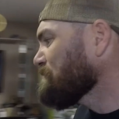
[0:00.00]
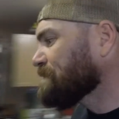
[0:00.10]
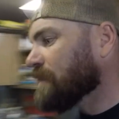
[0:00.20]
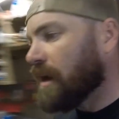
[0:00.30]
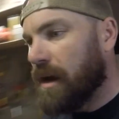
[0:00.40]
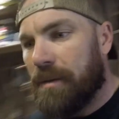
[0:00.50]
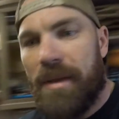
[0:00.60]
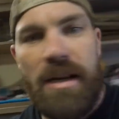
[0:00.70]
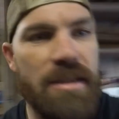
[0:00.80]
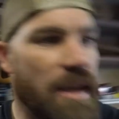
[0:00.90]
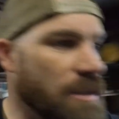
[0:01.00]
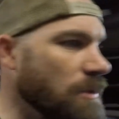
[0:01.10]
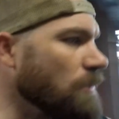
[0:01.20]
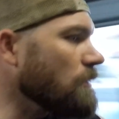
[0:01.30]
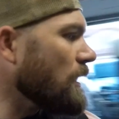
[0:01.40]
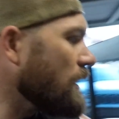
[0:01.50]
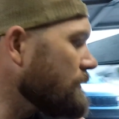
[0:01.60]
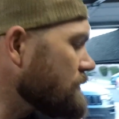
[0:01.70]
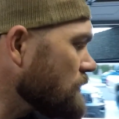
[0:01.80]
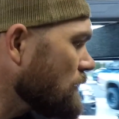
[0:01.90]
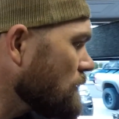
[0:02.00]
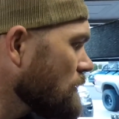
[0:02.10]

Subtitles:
that has yet to arrive, so